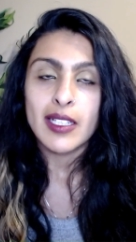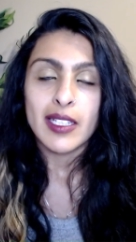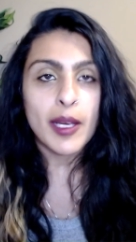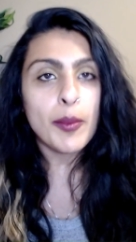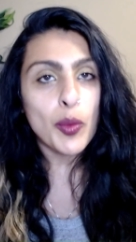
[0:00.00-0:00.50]

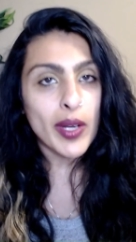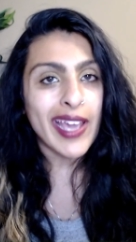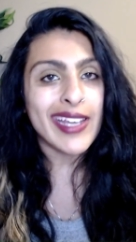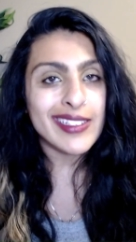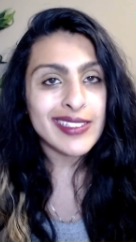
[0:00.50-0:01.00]
Number one, I
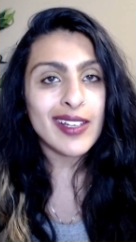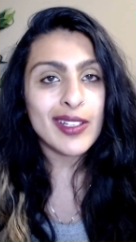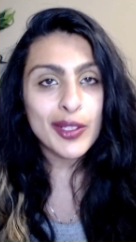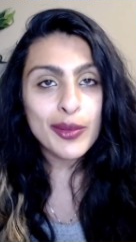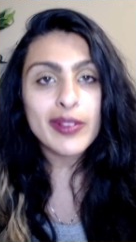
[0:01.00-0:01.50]
can tell
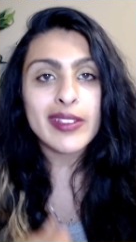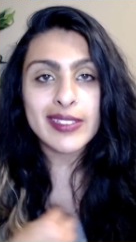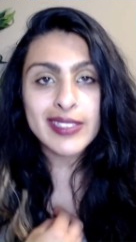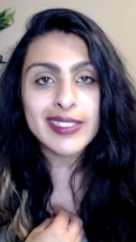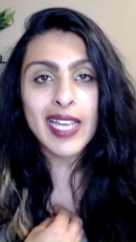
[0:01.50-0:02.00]
you this
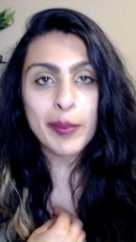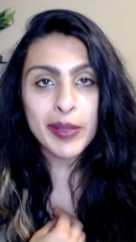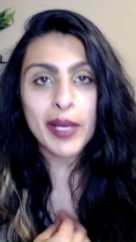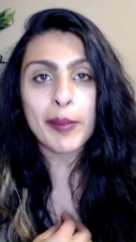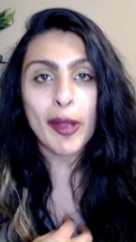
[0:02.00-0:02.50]
is happening
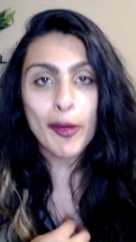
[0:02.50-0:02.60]
in my own